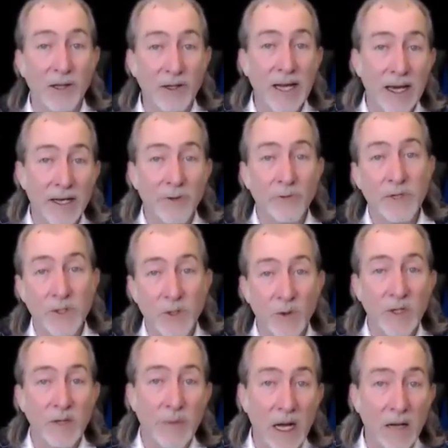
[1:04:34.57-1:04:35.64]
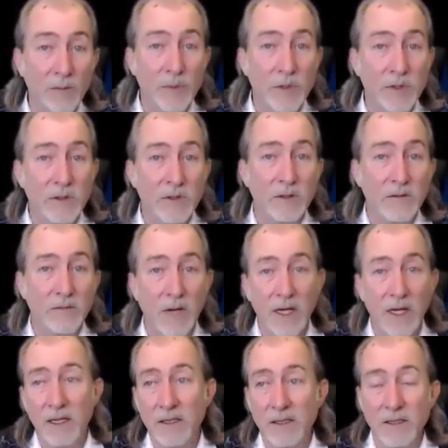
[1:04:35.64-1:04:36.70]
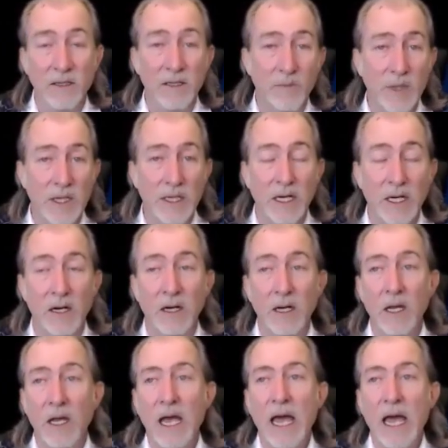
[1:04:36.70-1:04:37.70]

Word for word: Learn how to enjoy the bumps. Right? Because they're going to be there.